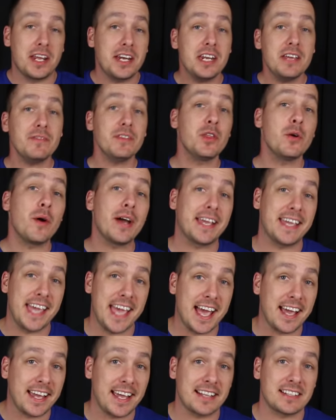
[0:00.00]
And even though I
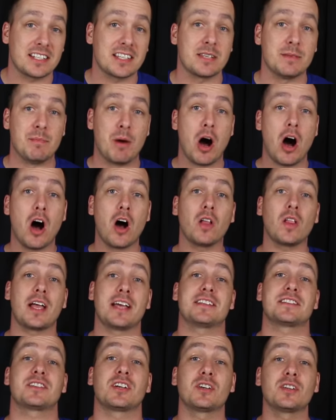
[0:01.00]
can't get to them all, I
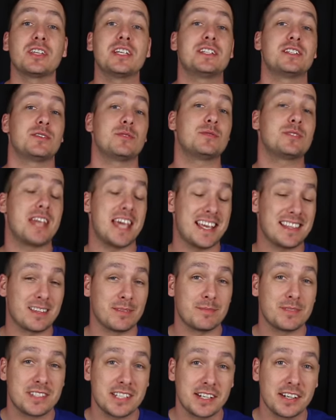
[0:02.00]
certainly do take
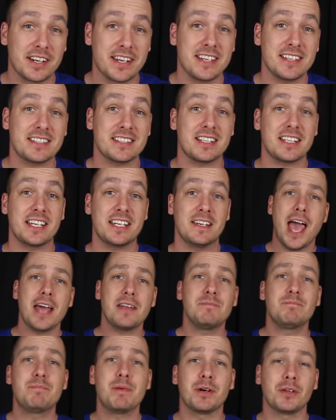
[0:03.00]
them seriously and